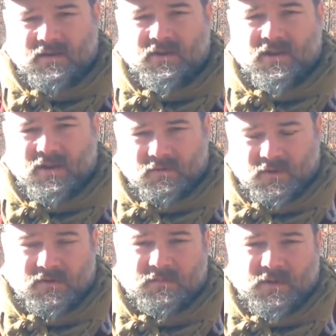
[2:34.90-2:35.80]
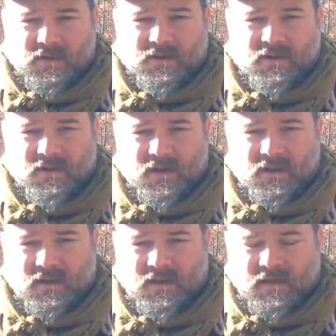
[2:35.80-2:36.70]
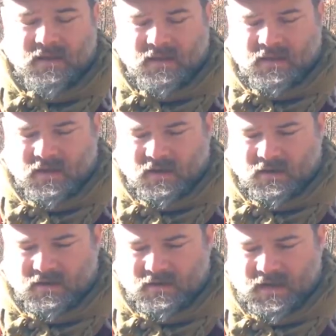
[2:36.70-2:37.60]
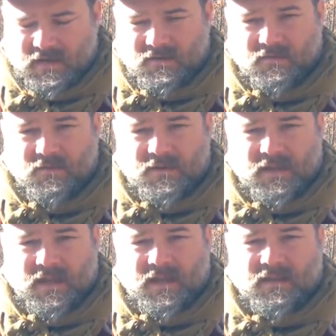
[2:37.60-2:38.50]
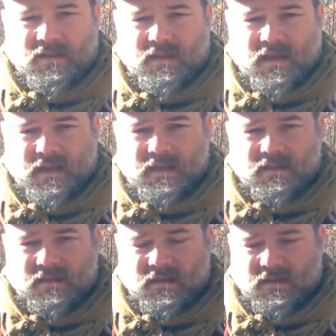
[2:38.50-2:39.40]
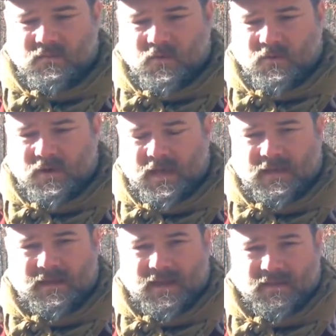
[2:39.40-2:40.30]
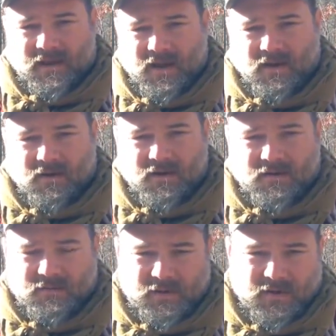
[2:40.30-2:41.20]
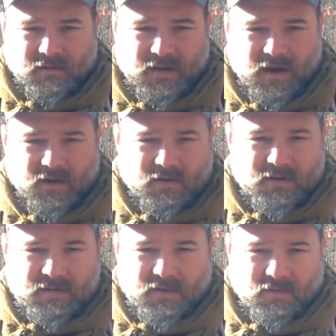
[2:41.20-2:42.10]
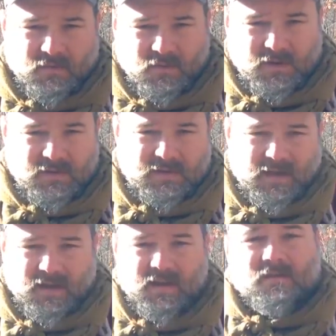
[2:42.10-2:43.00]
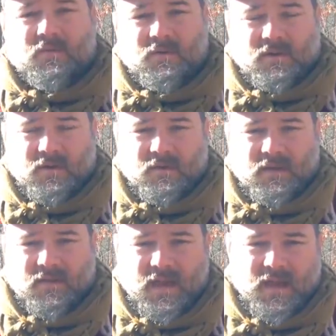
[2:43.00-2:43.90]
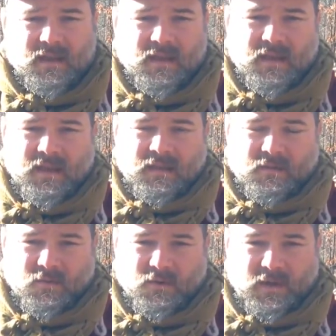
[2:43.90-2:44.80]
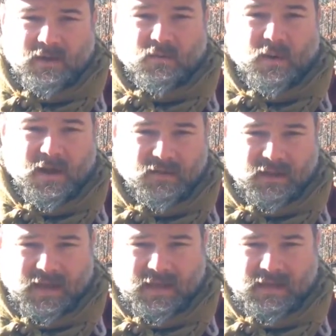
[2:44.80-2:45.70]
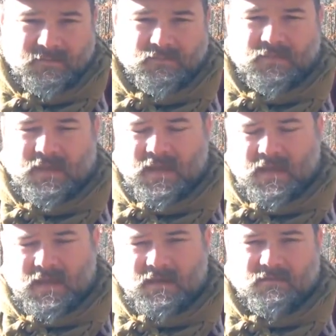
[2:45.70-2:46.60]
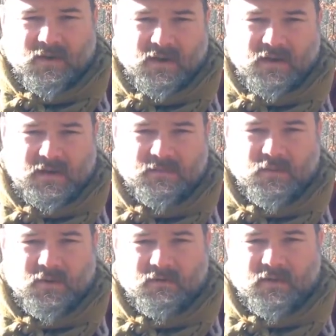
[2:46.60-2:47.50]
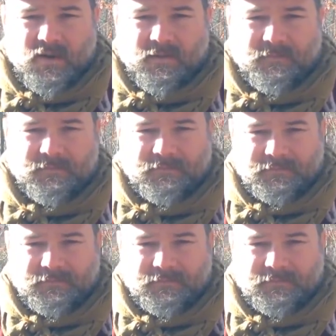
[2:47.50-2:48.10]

clear cut, what used to be a clear cut on National Forest land, and then we're going to head down that holler, because we know that holler is the only one in this area. We're going to go down that, and we're going to get around the lake and find our next point over there.